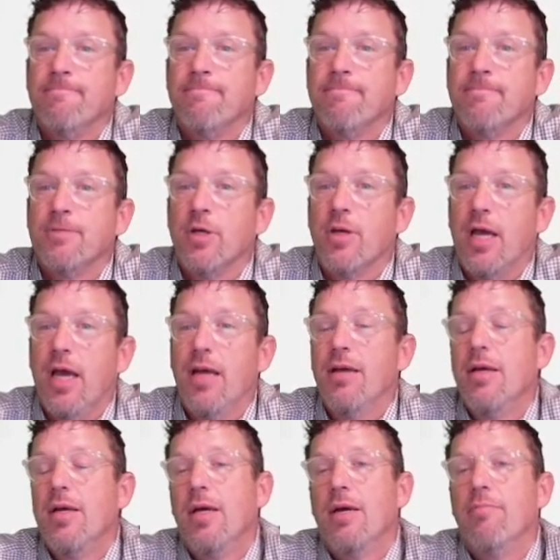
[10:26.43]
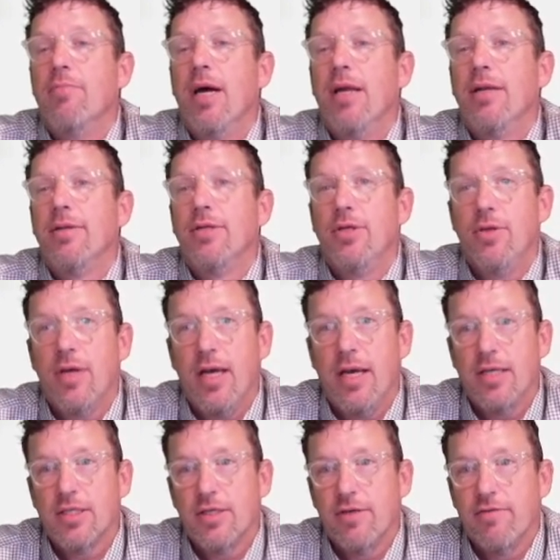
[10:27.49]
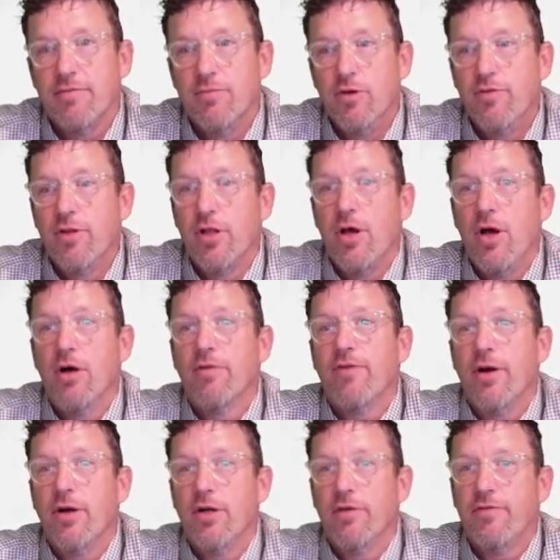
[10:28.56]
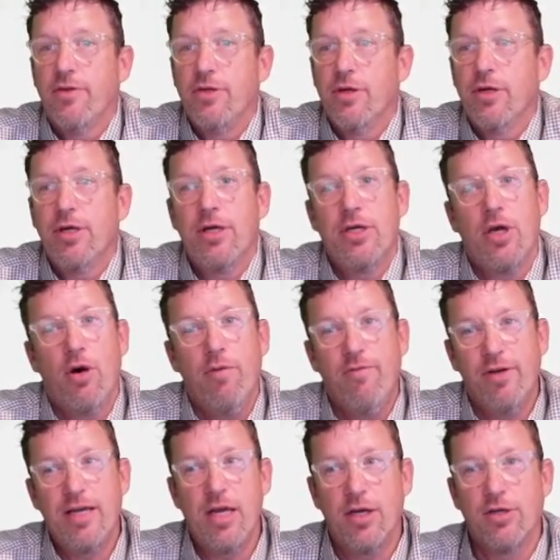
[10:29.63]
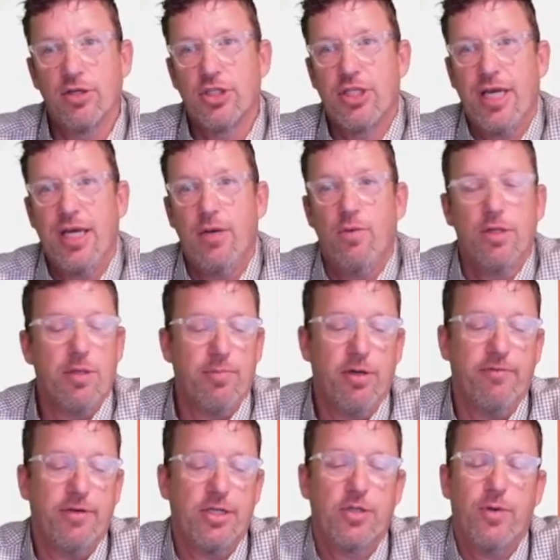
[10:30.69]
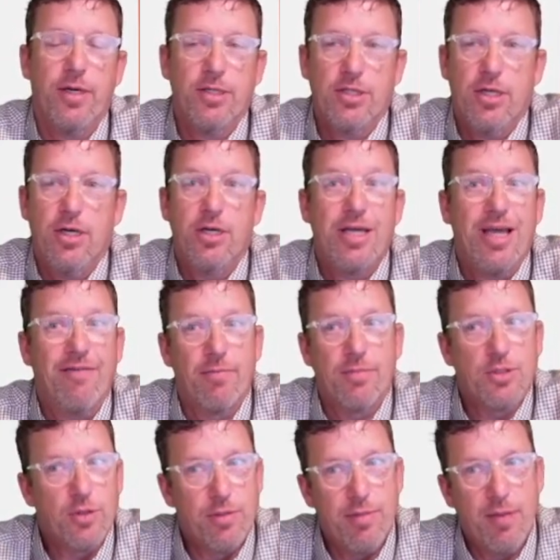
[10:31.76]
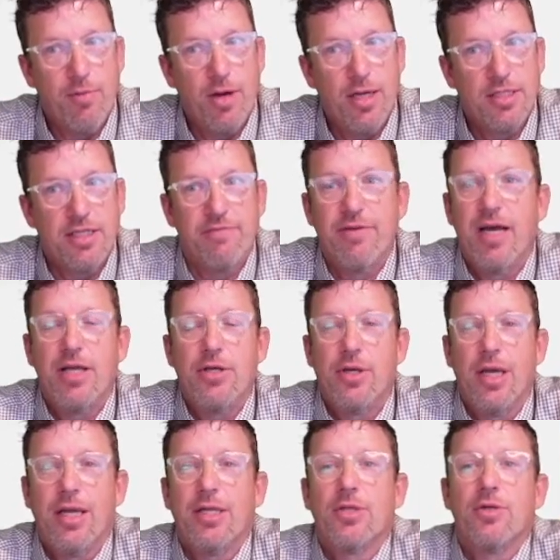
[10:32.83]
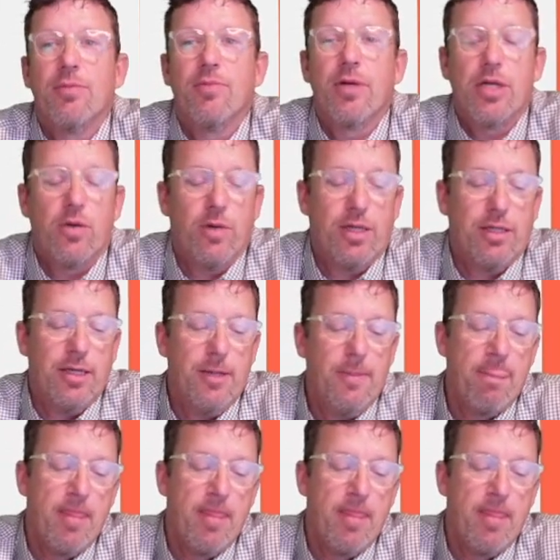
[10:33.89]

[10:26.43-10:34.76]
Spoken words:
Okay, but you guys have moved along far enough in your career, you hopefully understand what the perfect squares are. You have them sort of memorized. If not, you can get to them pretty quickly.